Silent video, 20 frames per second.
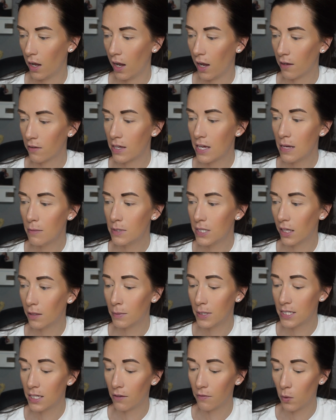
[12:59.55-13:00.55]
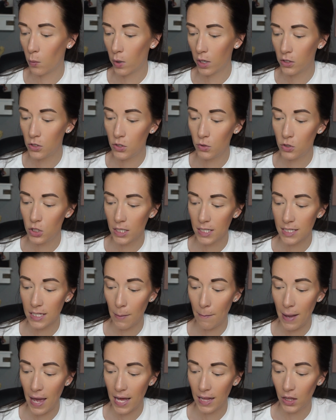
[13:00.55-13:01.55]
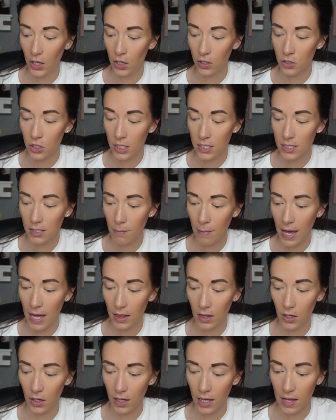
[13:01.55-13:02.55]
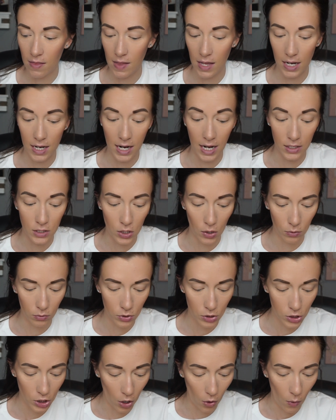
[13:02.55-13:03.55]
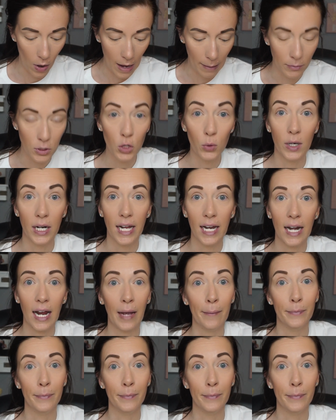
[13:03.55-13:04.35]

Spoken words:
I keep telling myself I want to do just a matte look, and then I don't. So I'm doing it,